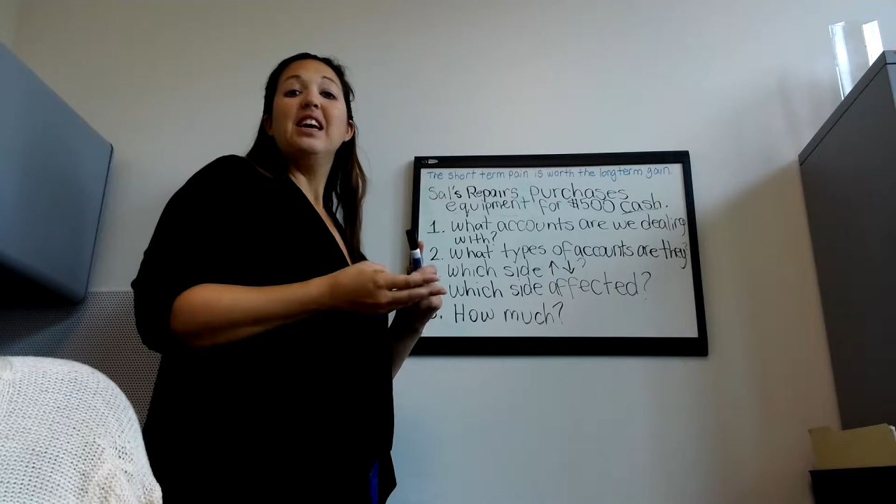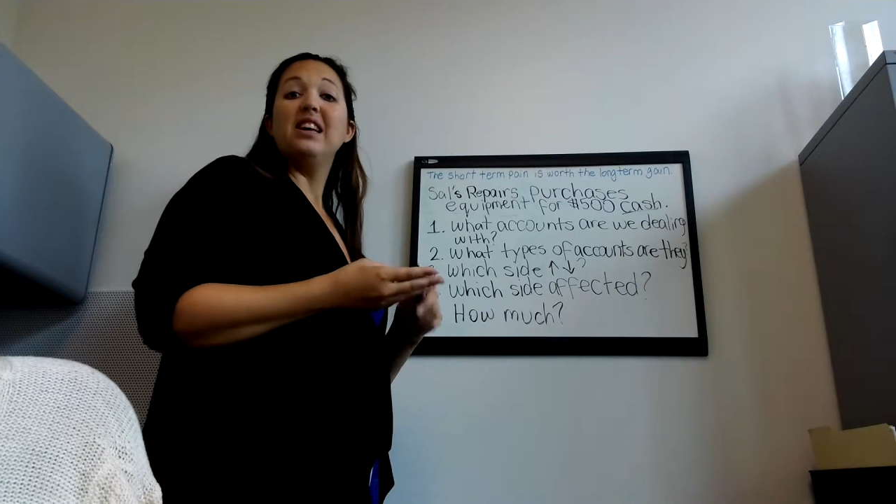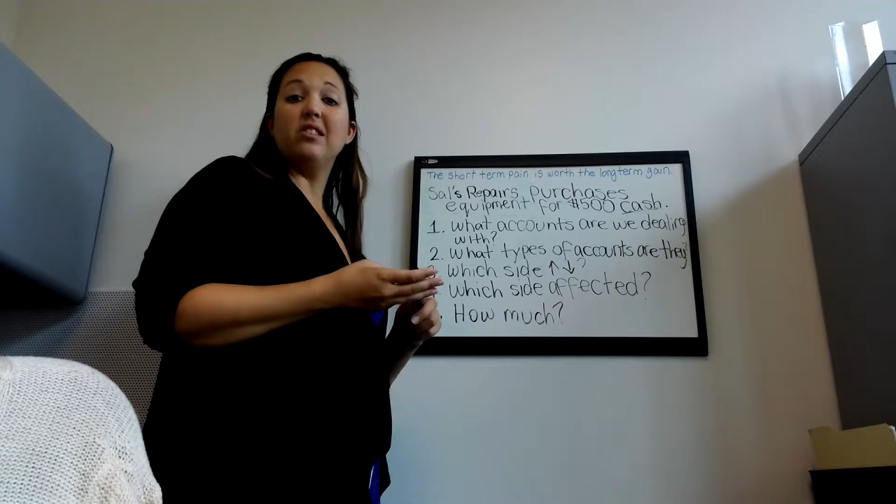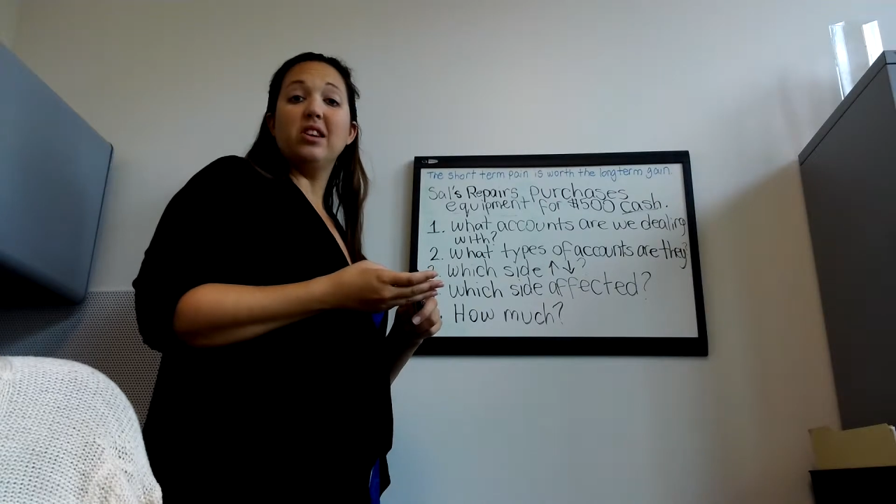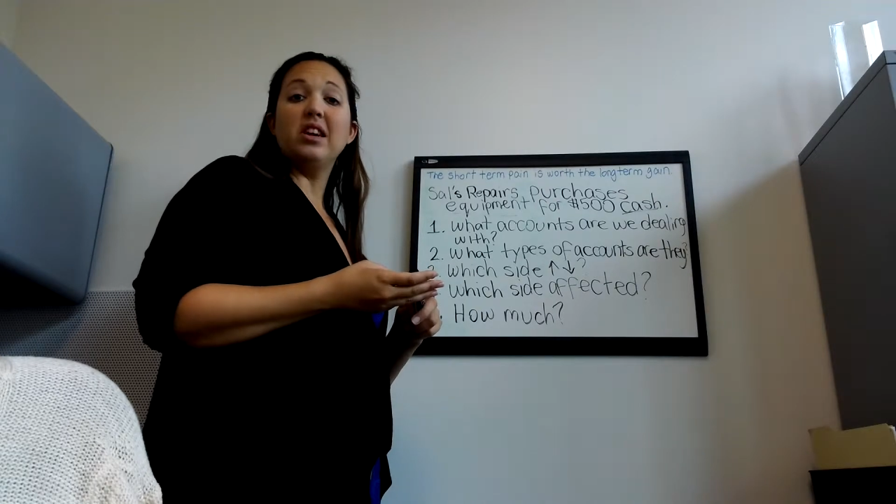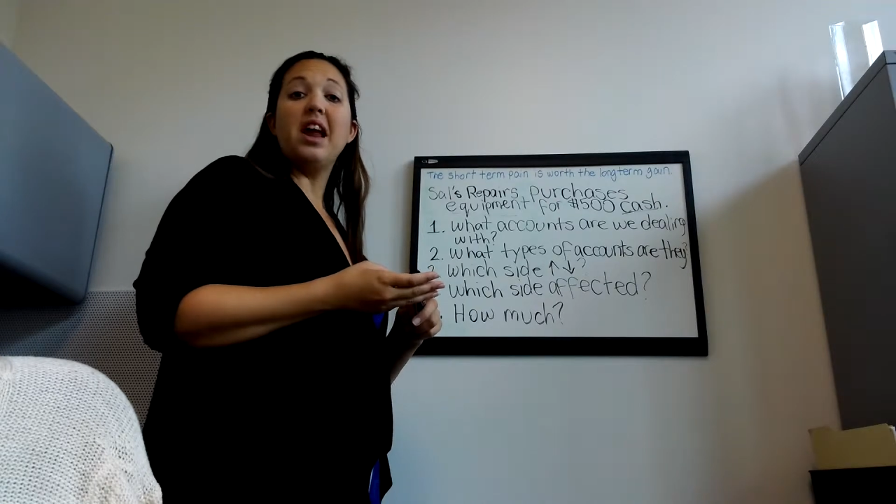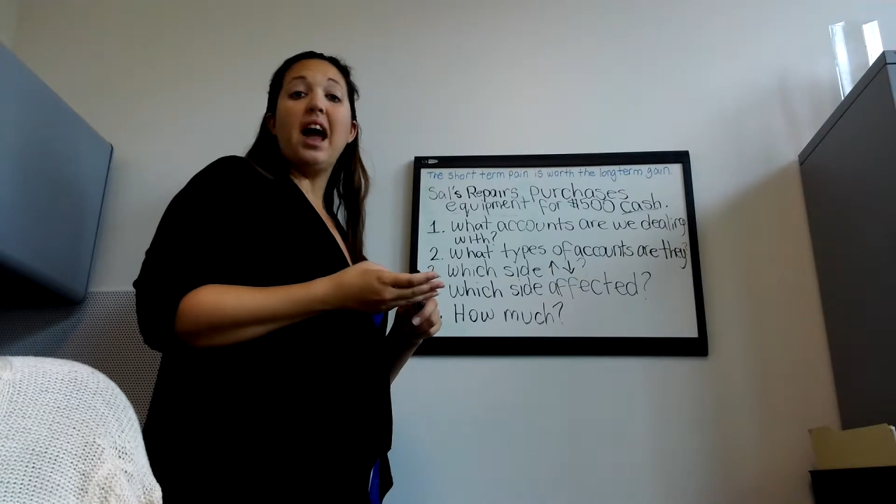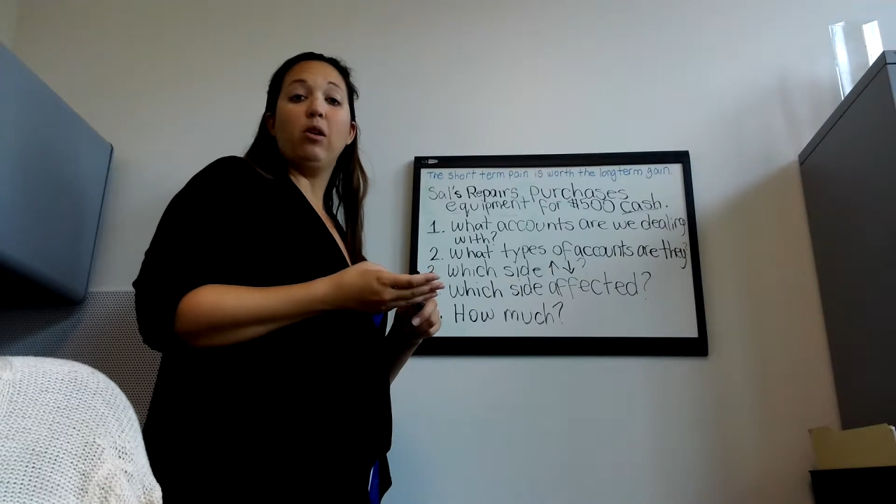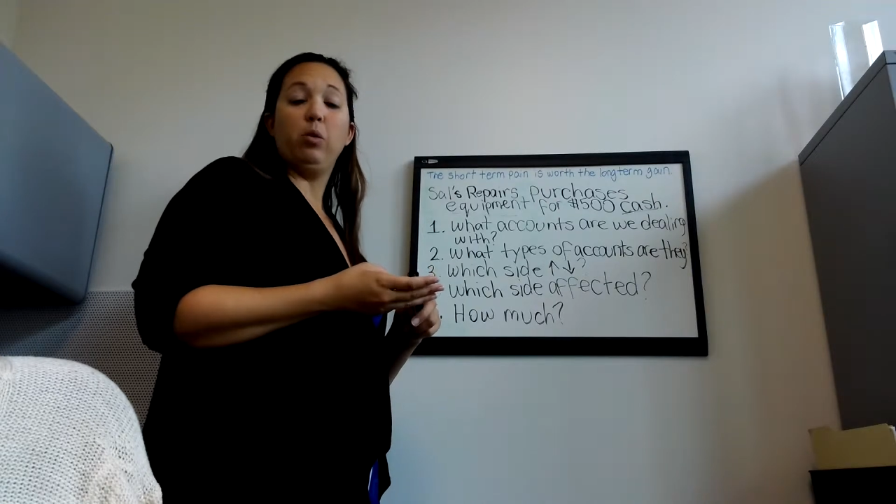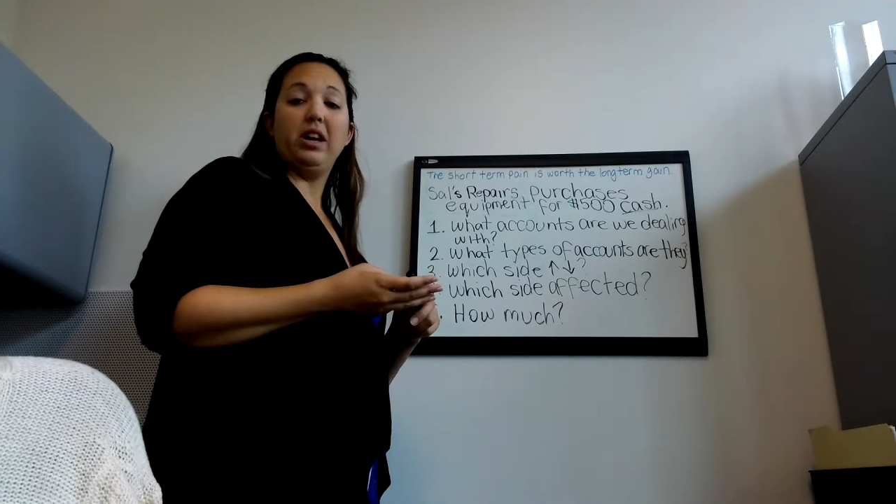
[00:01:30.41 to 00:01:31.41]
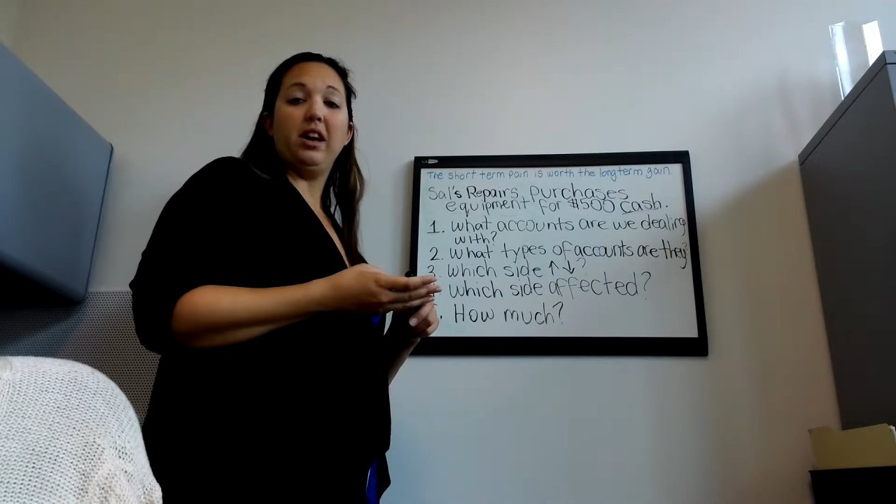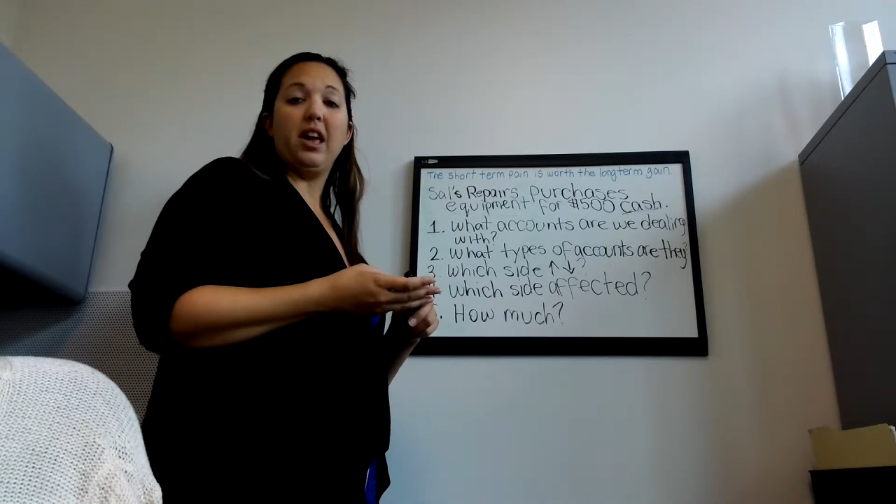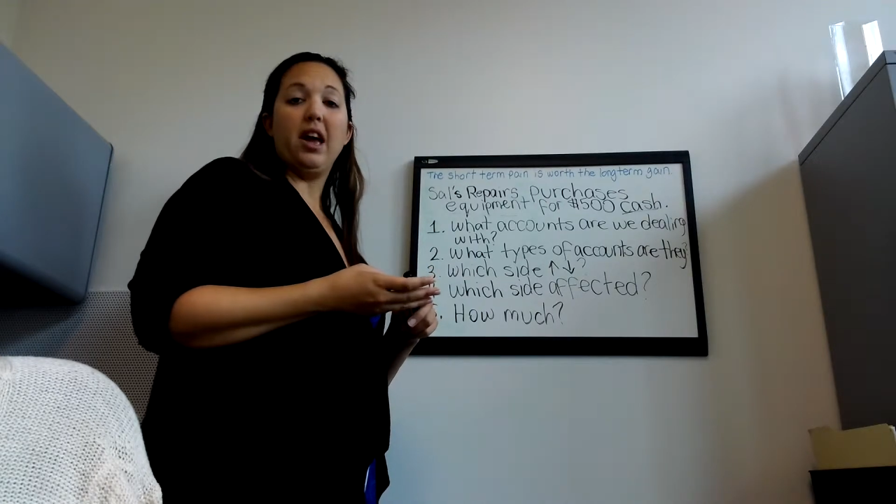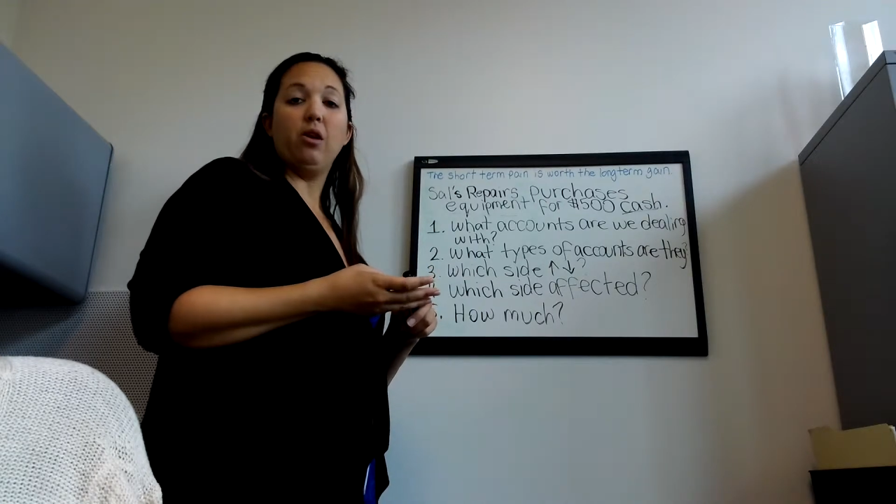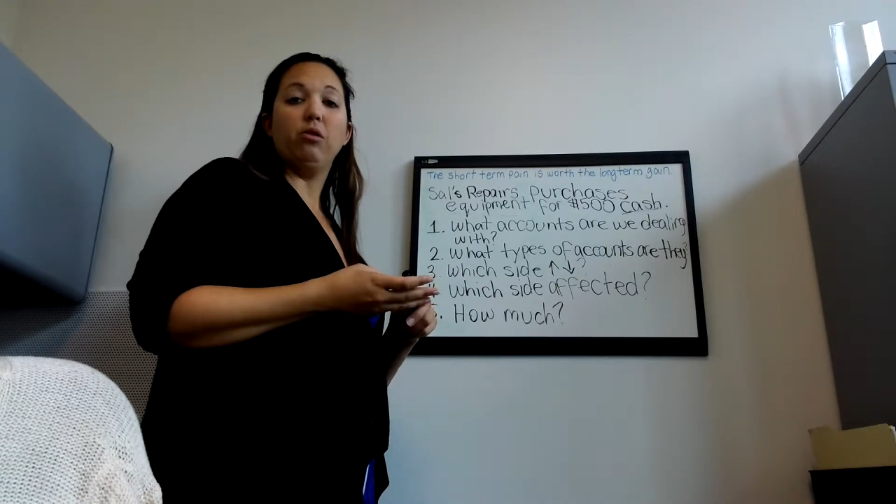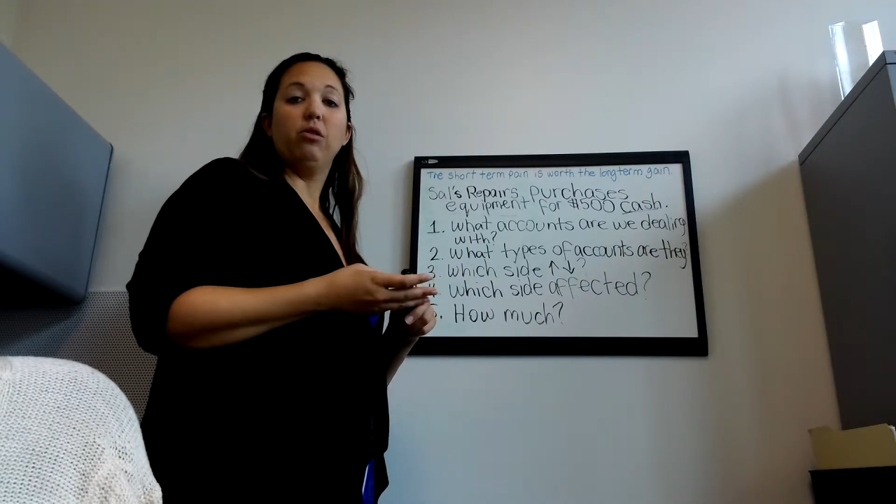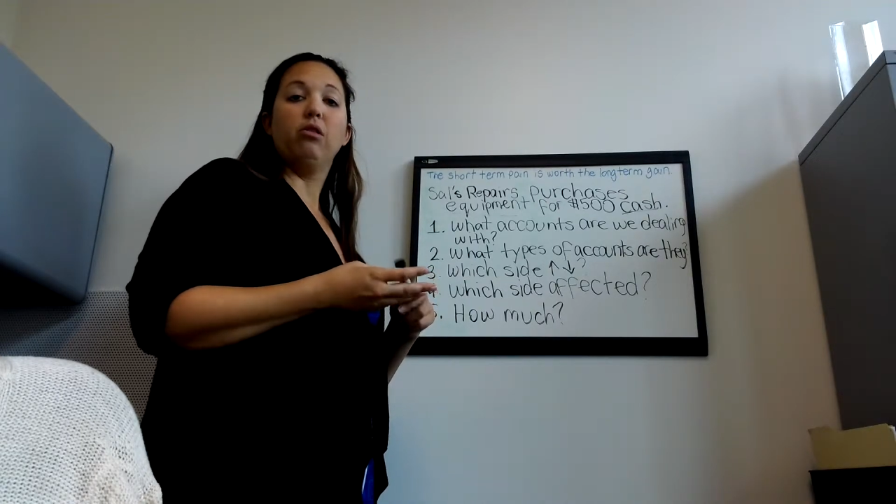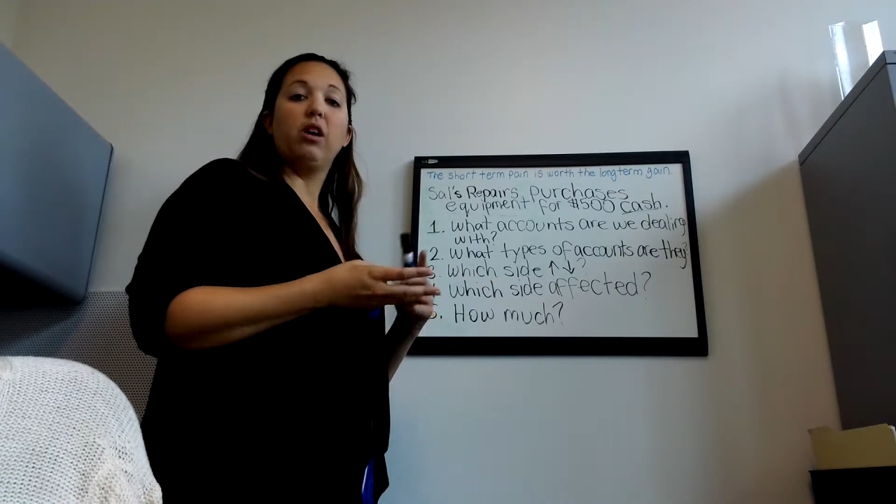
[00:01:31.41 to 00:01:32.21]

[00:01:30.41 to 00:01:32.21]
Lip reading: Is it an equity account?